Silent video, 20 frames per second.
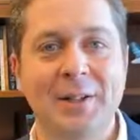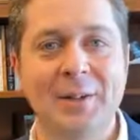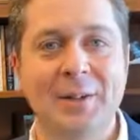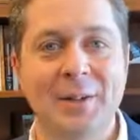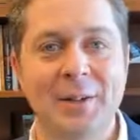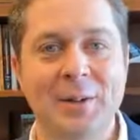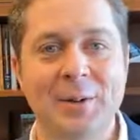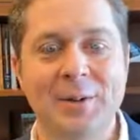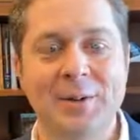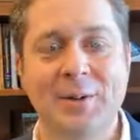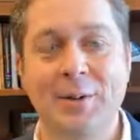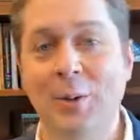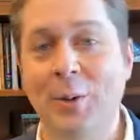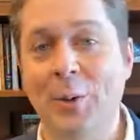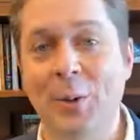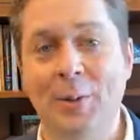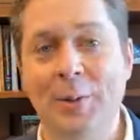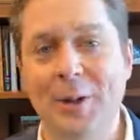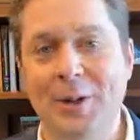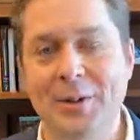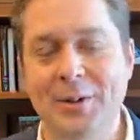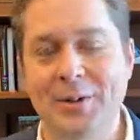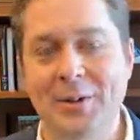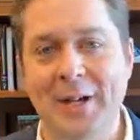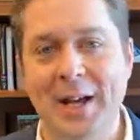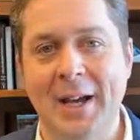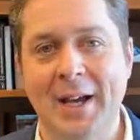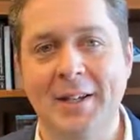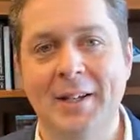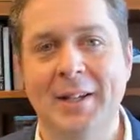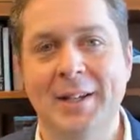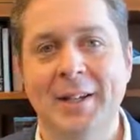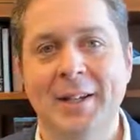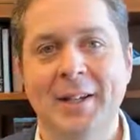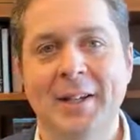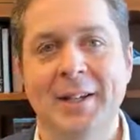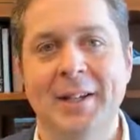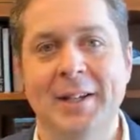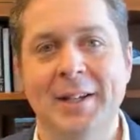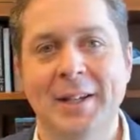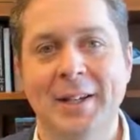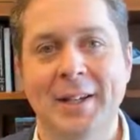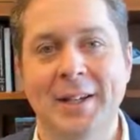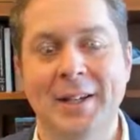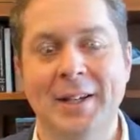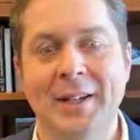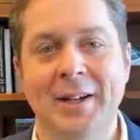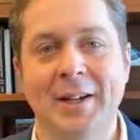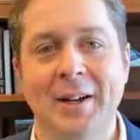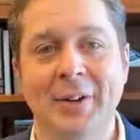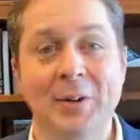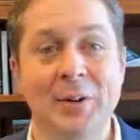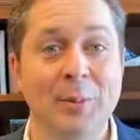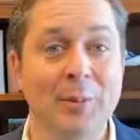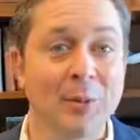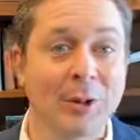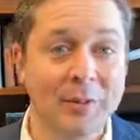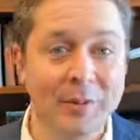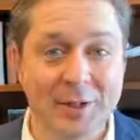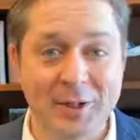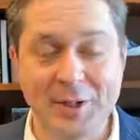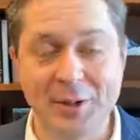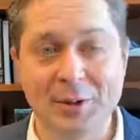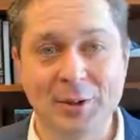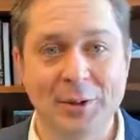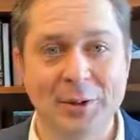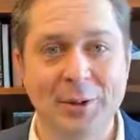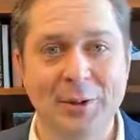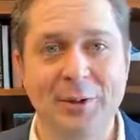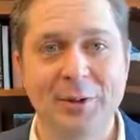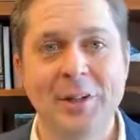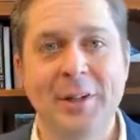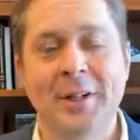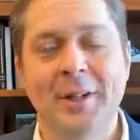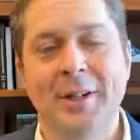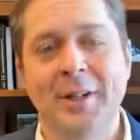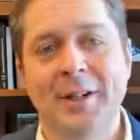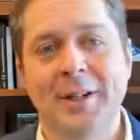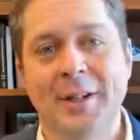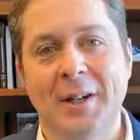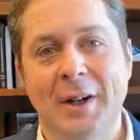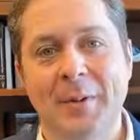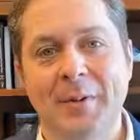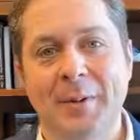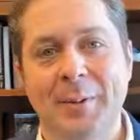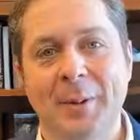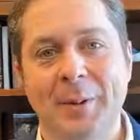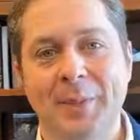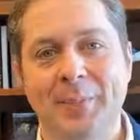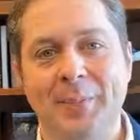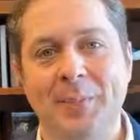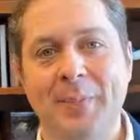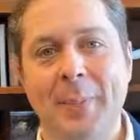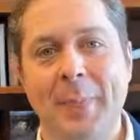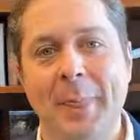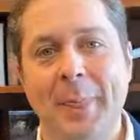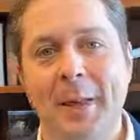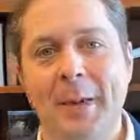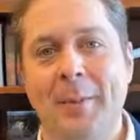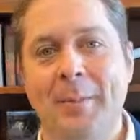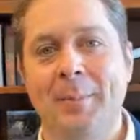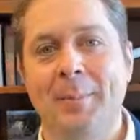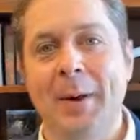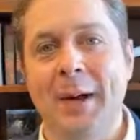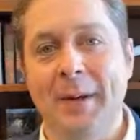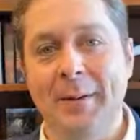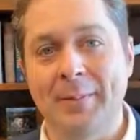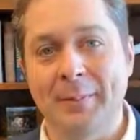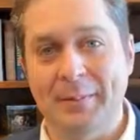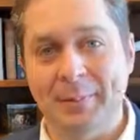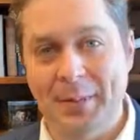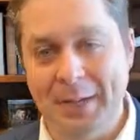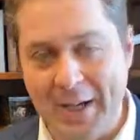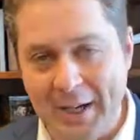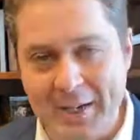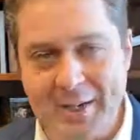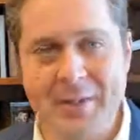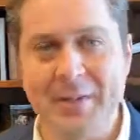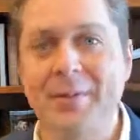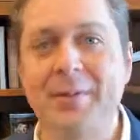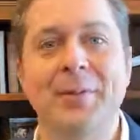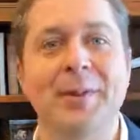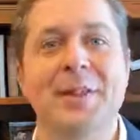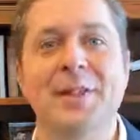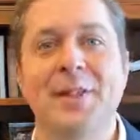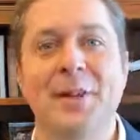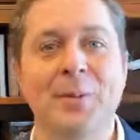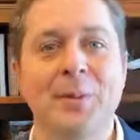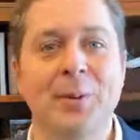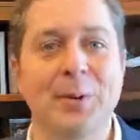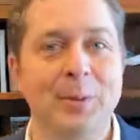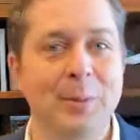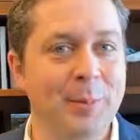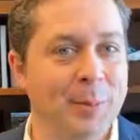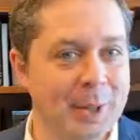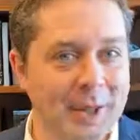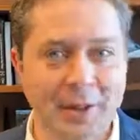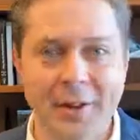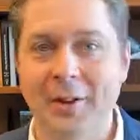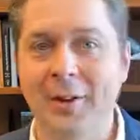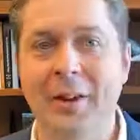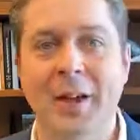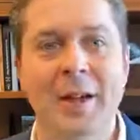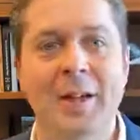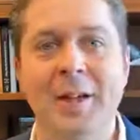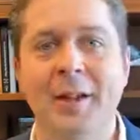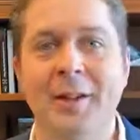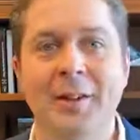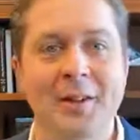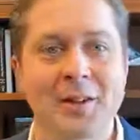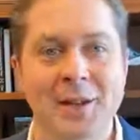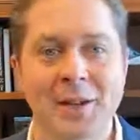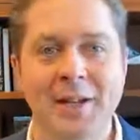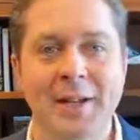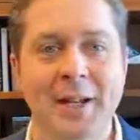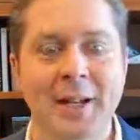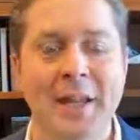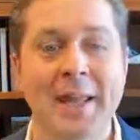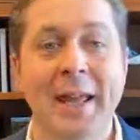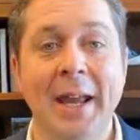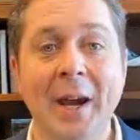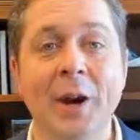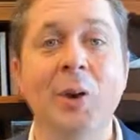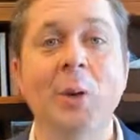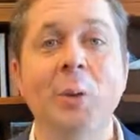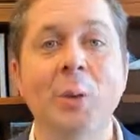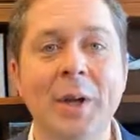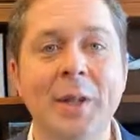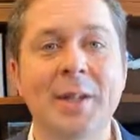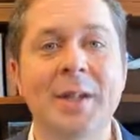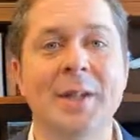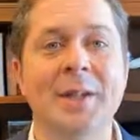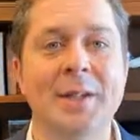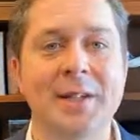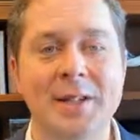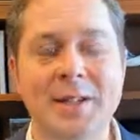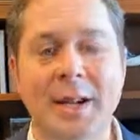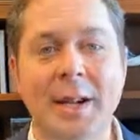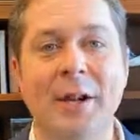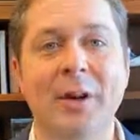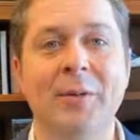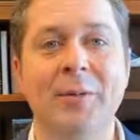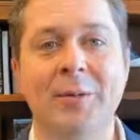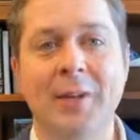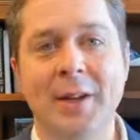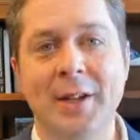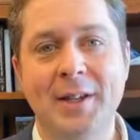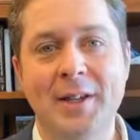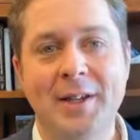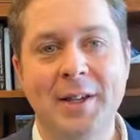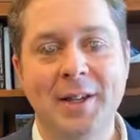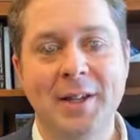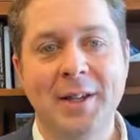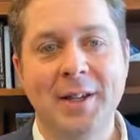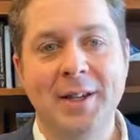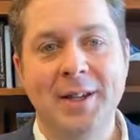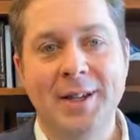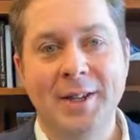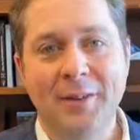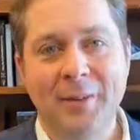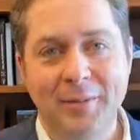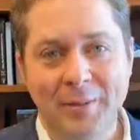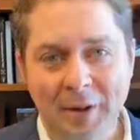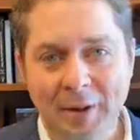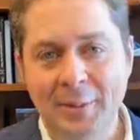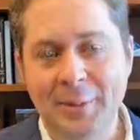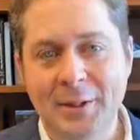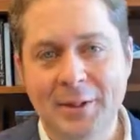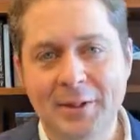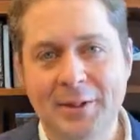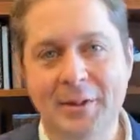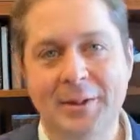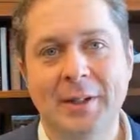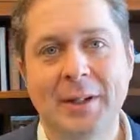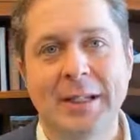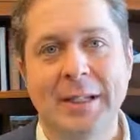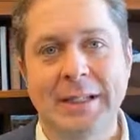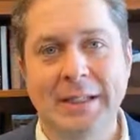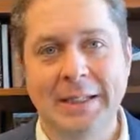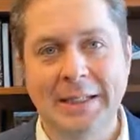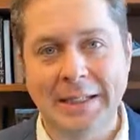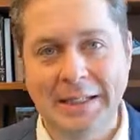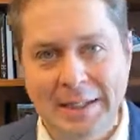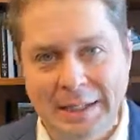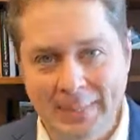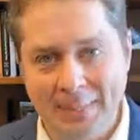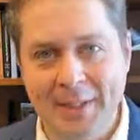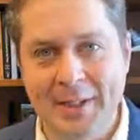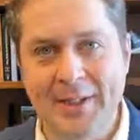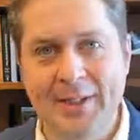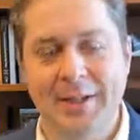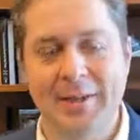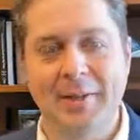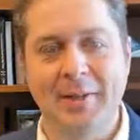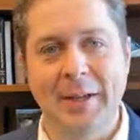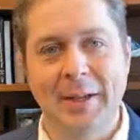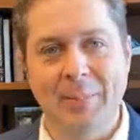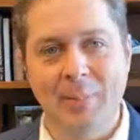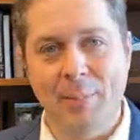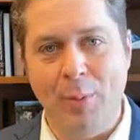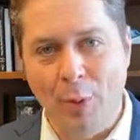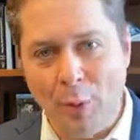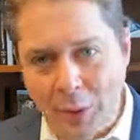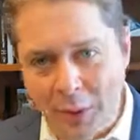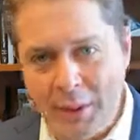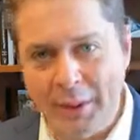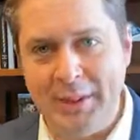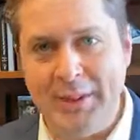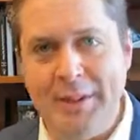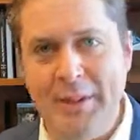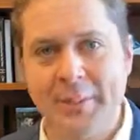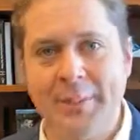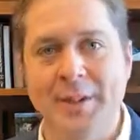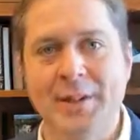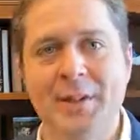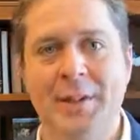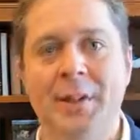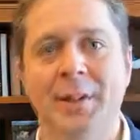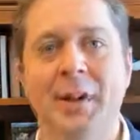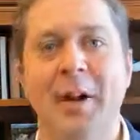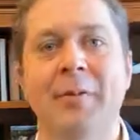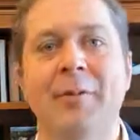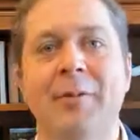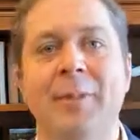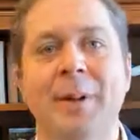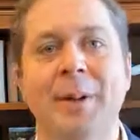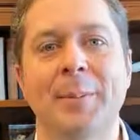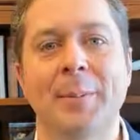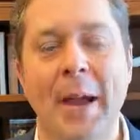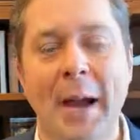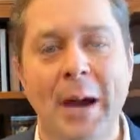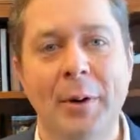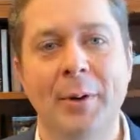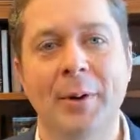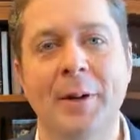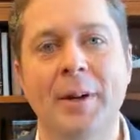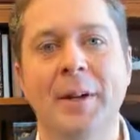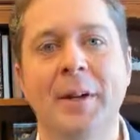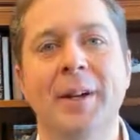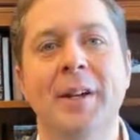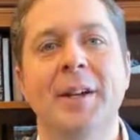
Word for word: the use of the War Measures Act uh, in, under the previous Trudeau government. But because it fits in with their political ideology today, they are willing to sacrifice fundamental limits, important limits on government power,